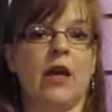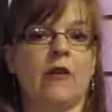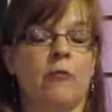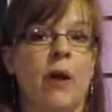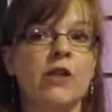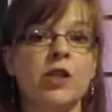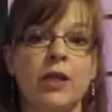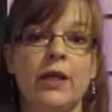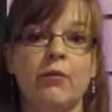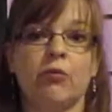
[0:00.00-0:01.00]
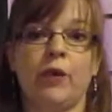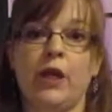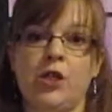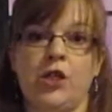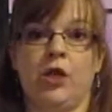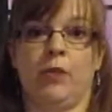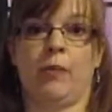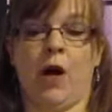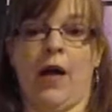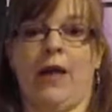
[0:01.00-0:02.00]
especially regional
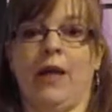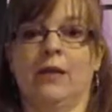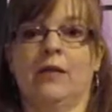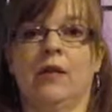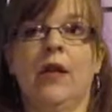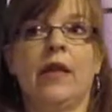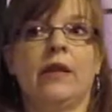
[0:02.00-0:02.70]
products,